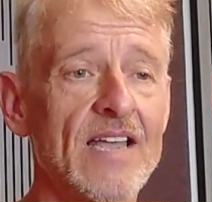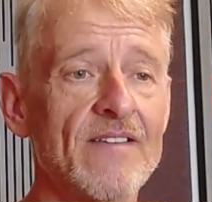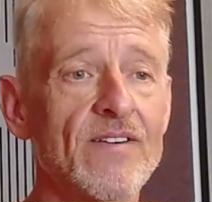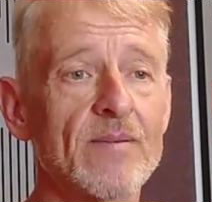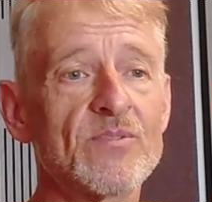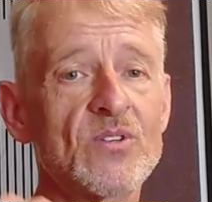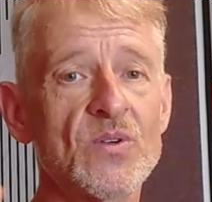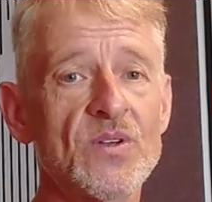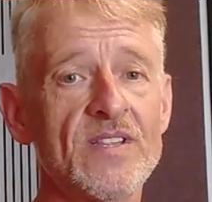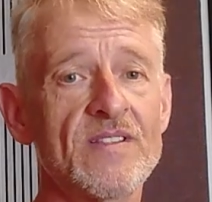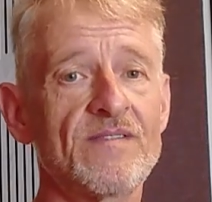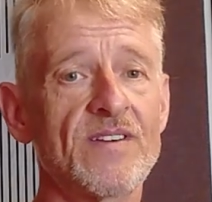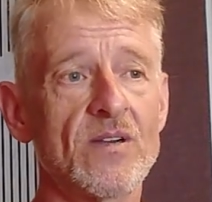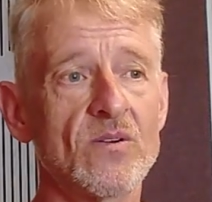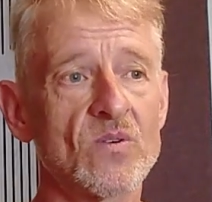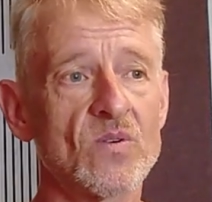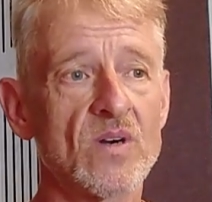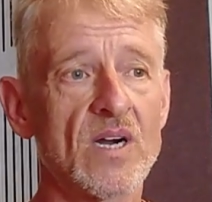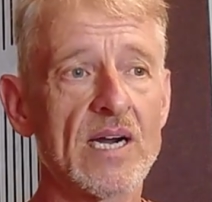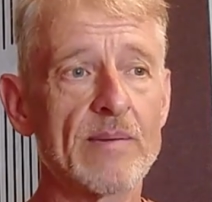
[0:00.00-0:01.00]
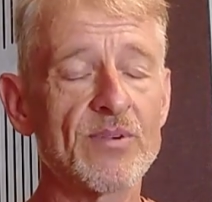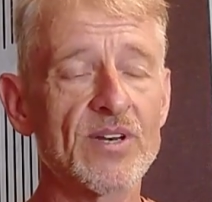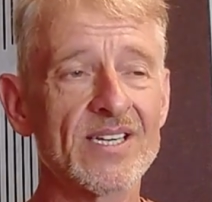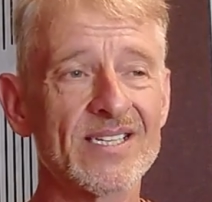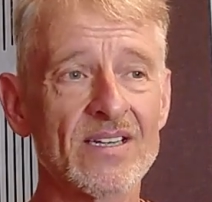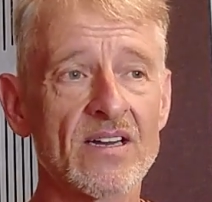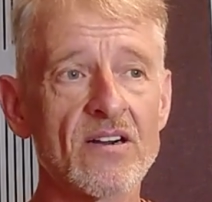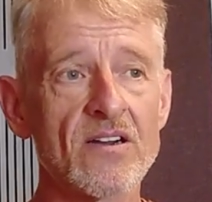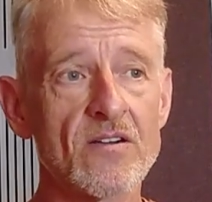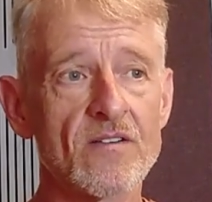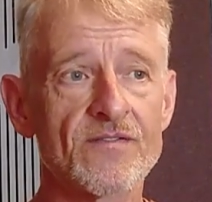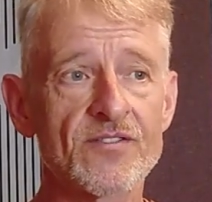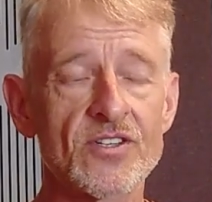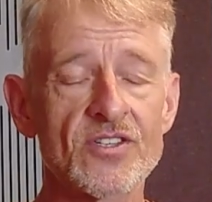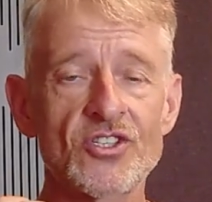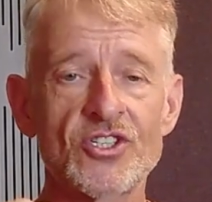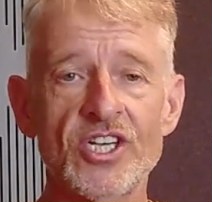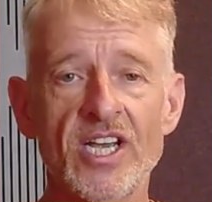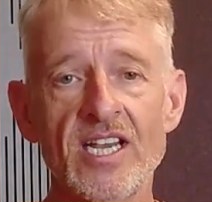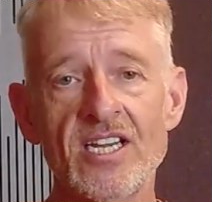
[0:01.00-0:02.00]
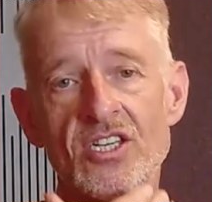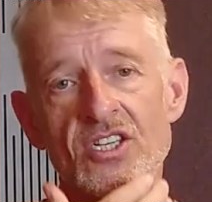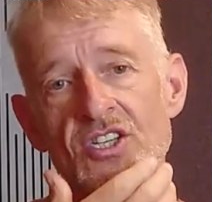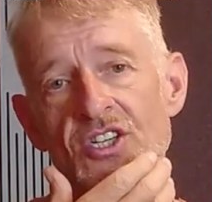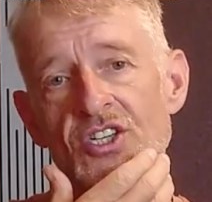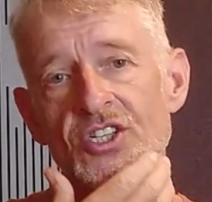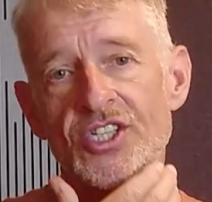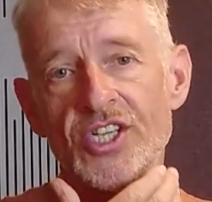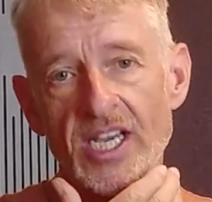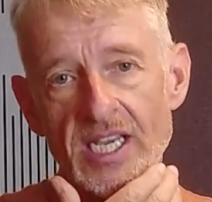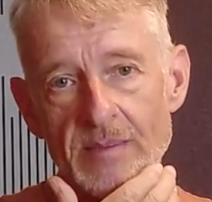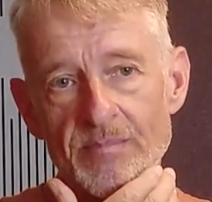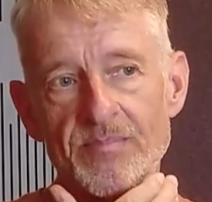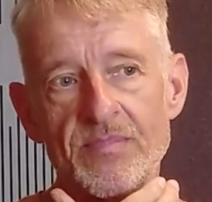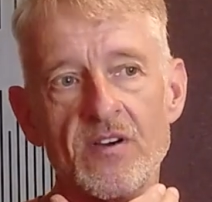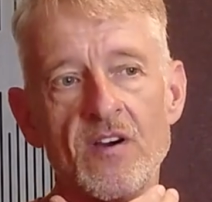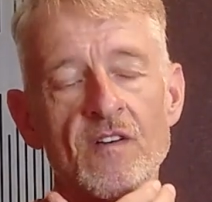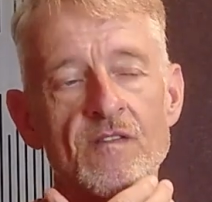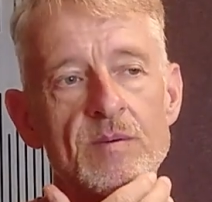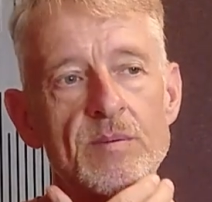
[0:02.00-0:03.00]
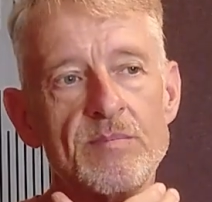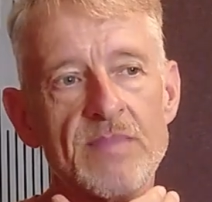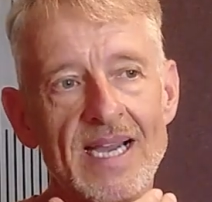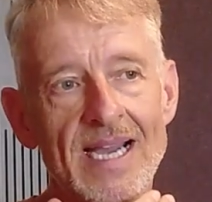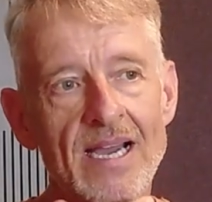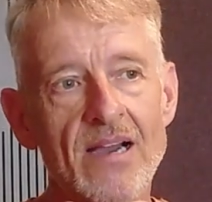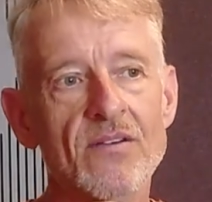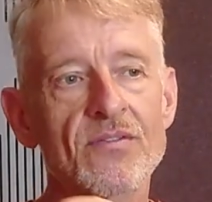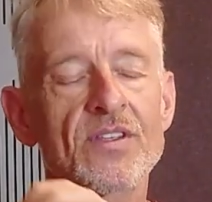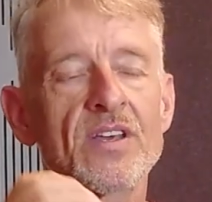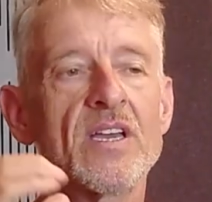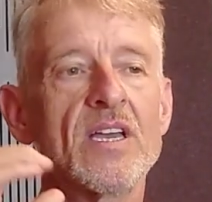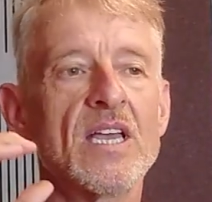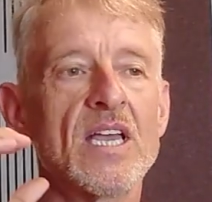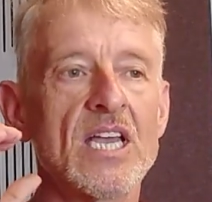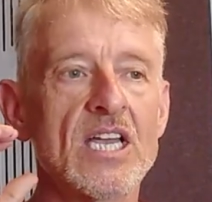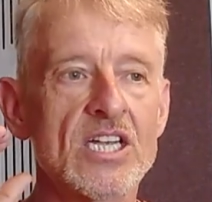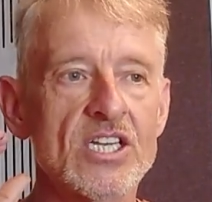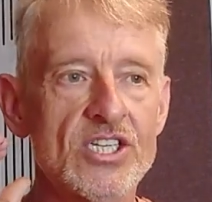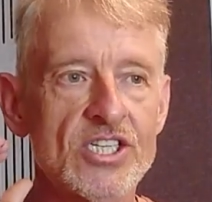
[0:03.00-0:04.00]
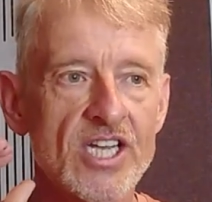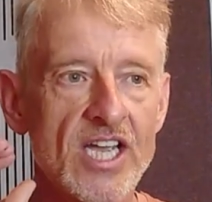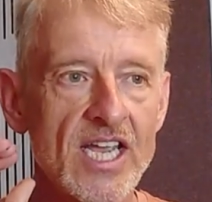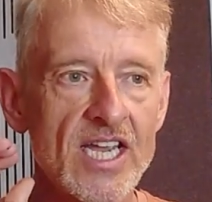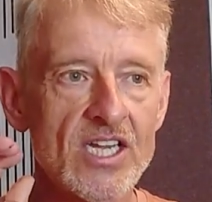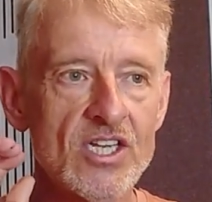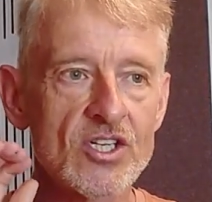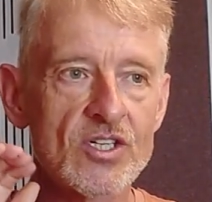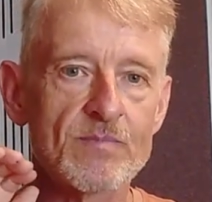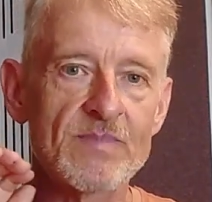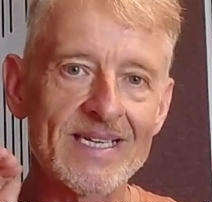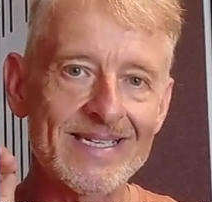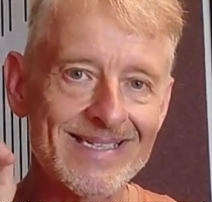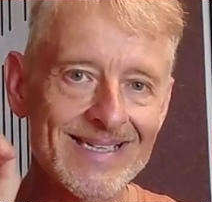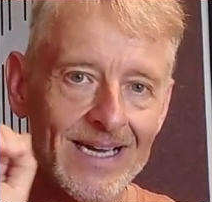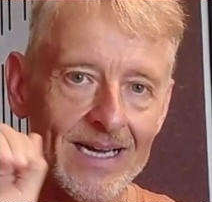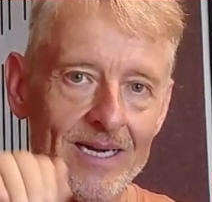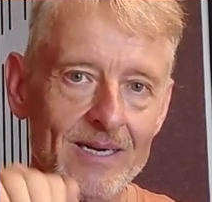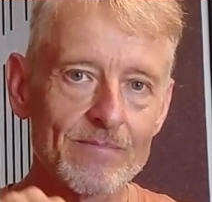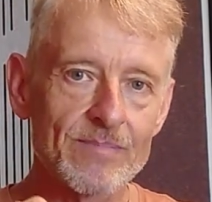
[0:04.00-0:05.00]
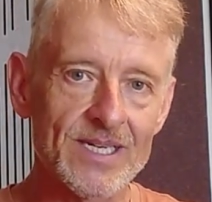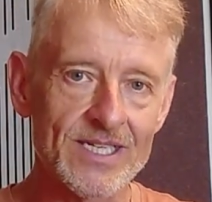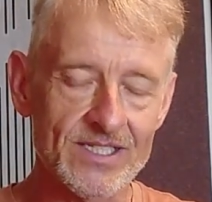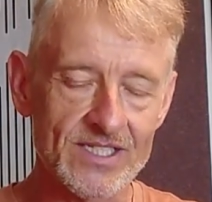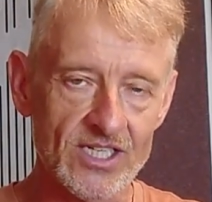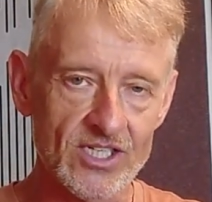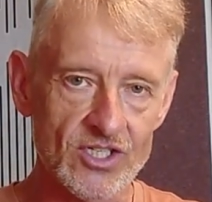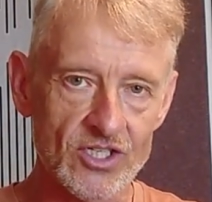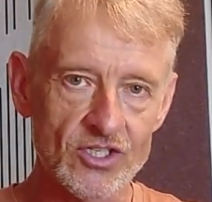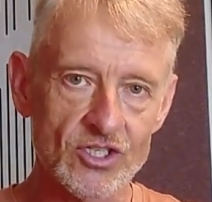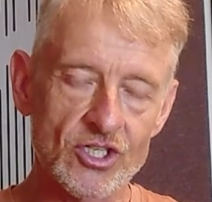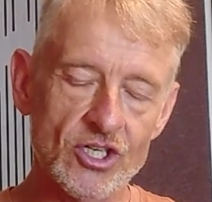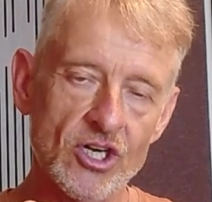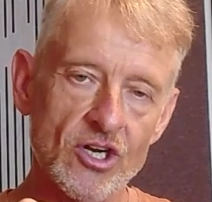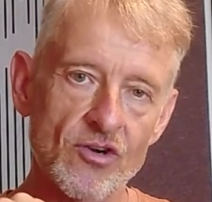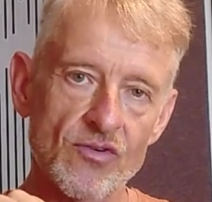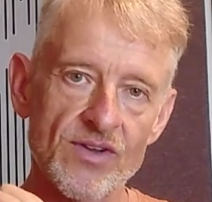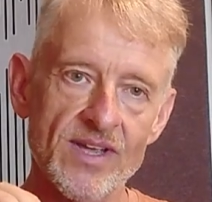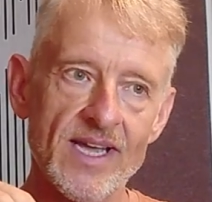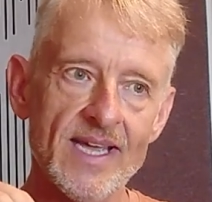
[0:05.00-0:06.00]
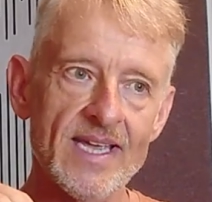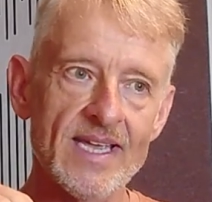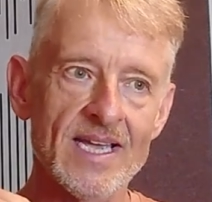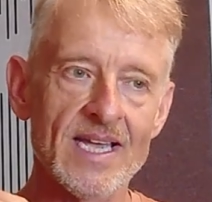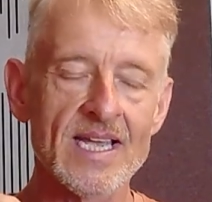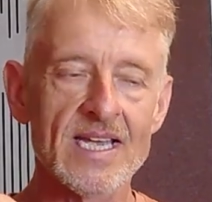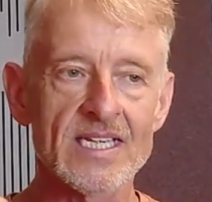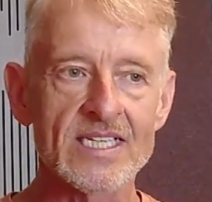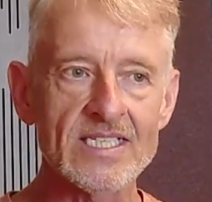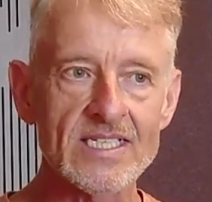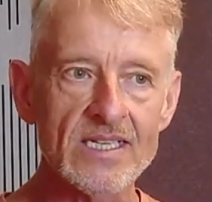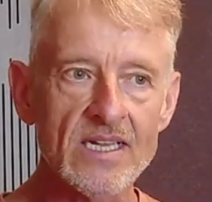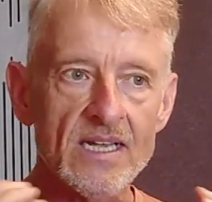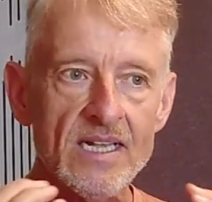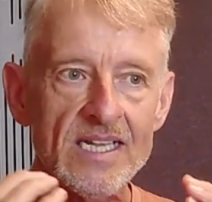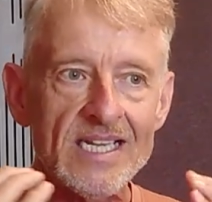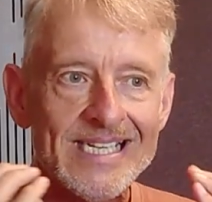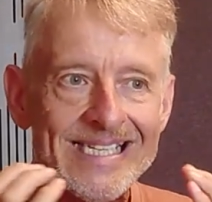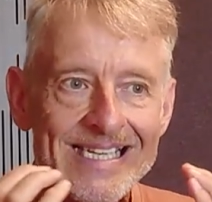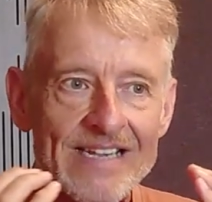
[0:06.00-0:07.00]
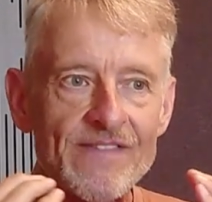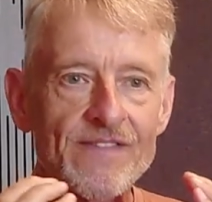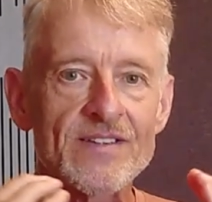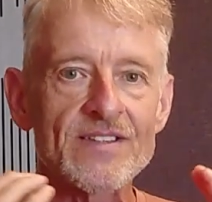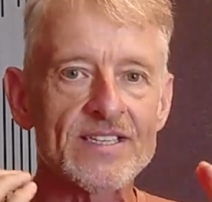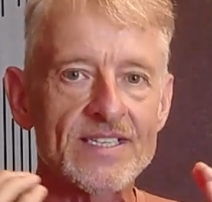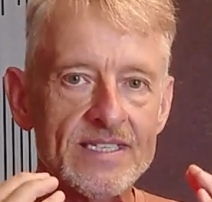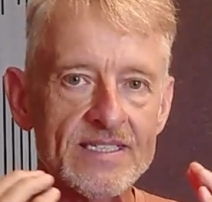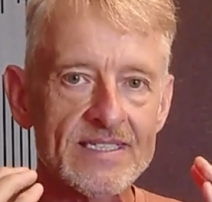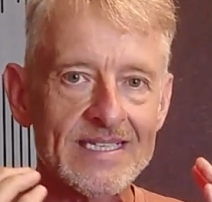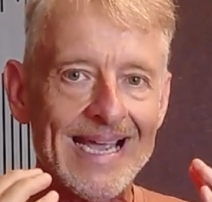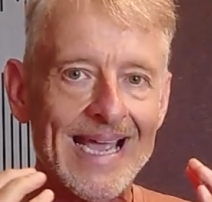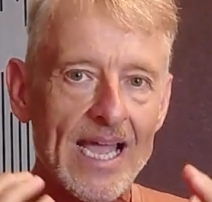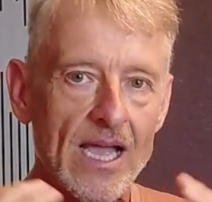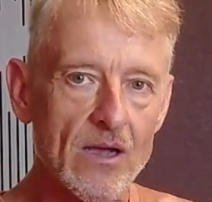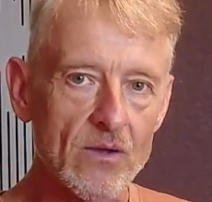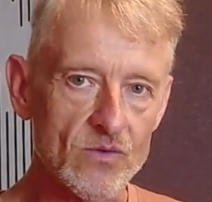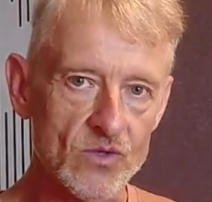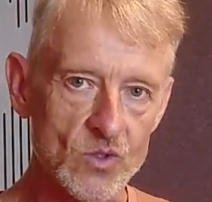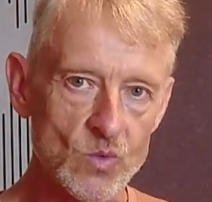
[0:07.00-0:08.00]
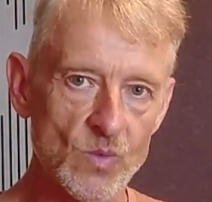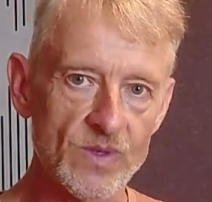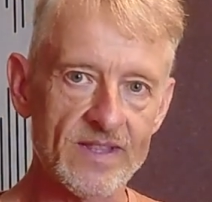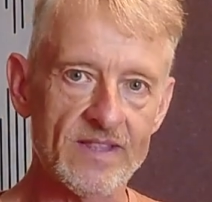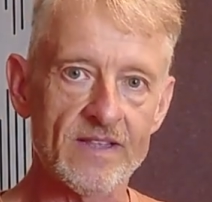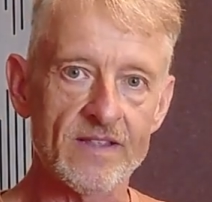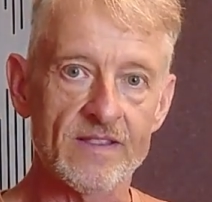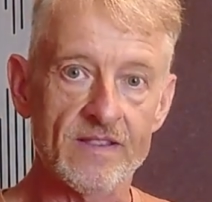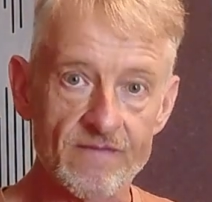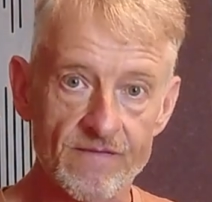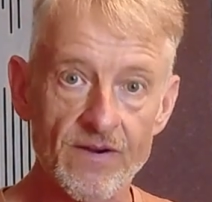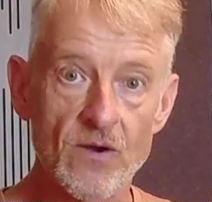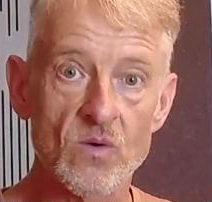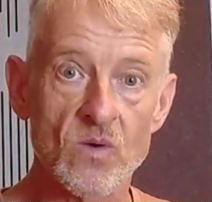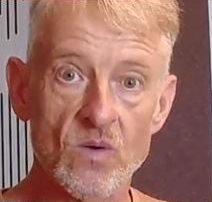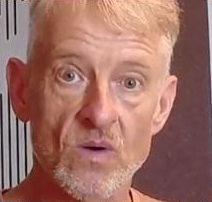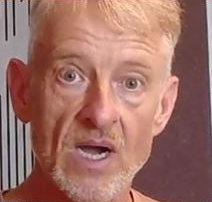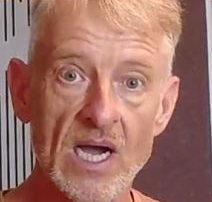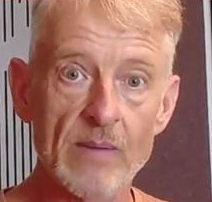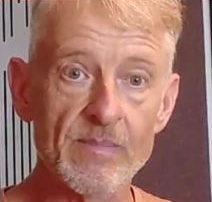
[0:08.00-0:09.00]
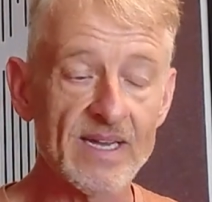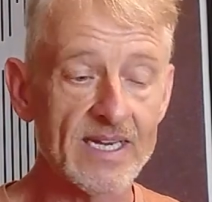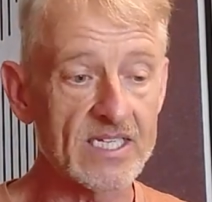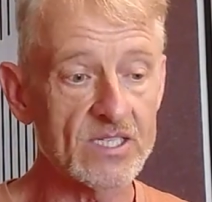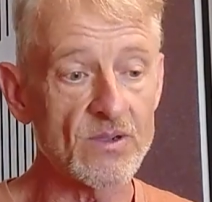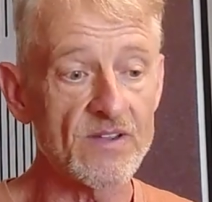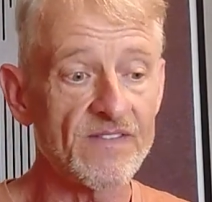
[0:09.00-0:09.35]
if I'm doing the vocal harmonics, I often change the shape of the mouth, change my tongue position to create slightly different sounds with the vocal humming.